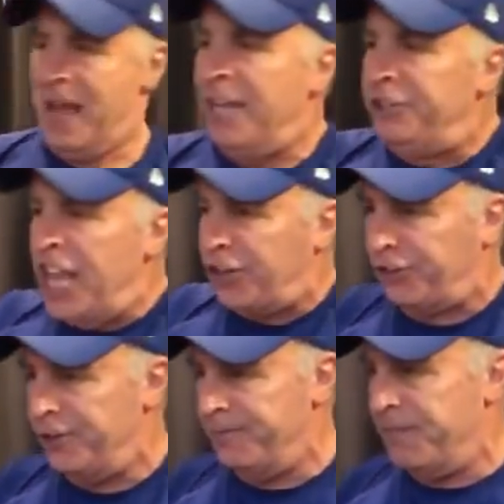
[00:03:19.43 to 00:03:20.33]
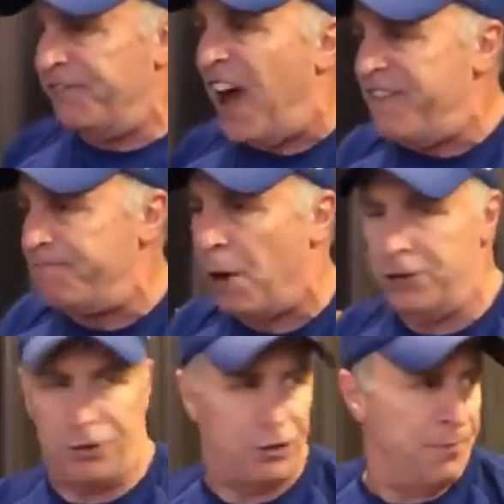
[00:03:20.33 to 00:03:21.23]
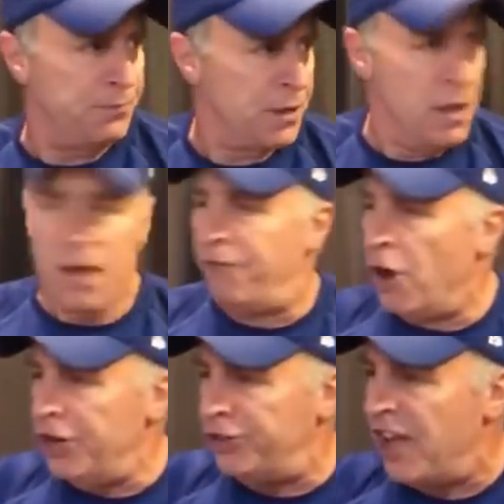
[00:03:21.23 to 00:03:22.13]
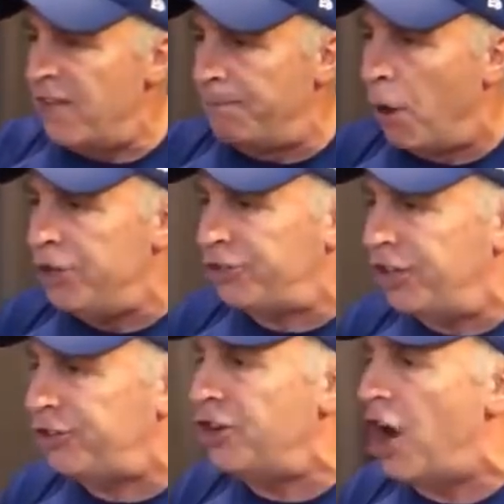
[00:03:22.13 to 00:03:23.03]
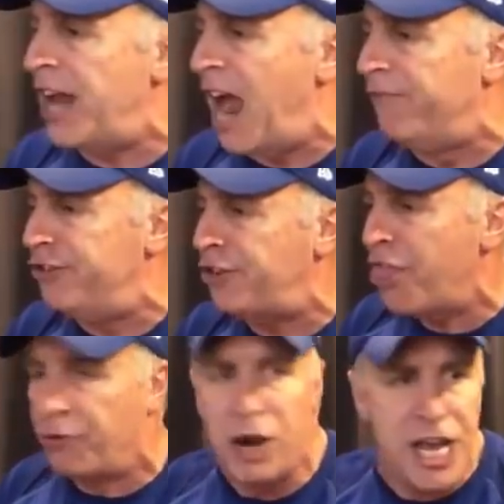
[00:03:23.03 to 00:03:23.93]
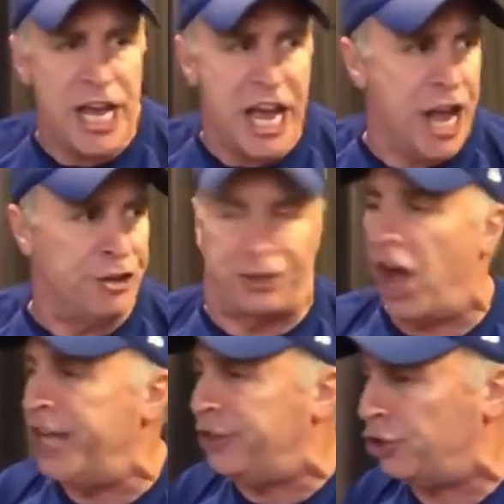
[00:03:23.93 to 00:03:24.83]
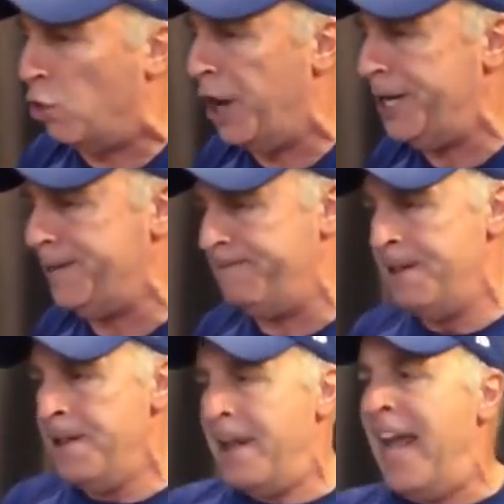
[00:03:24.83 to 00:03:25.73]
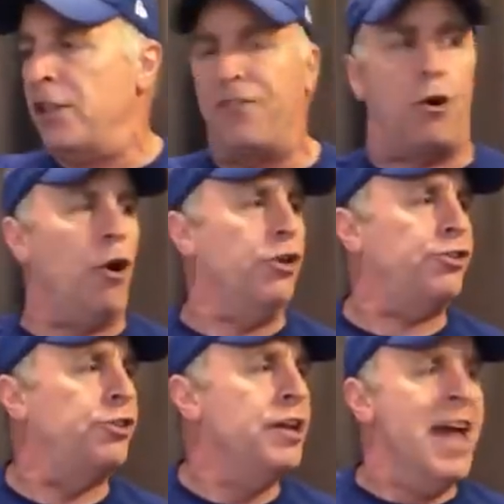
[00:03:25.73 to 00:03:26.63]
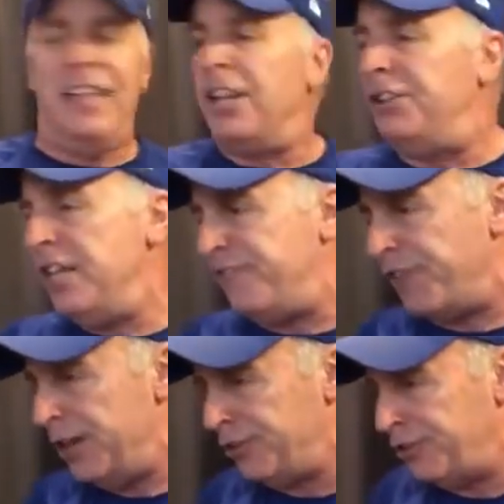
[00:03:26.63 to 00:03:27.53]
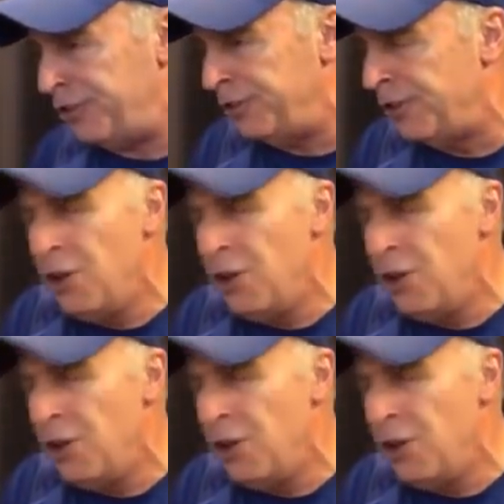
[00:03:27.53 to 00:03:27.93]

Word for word: And Dixon, five punts, 47.6 yard average, three inside the 20. And of course, the defense.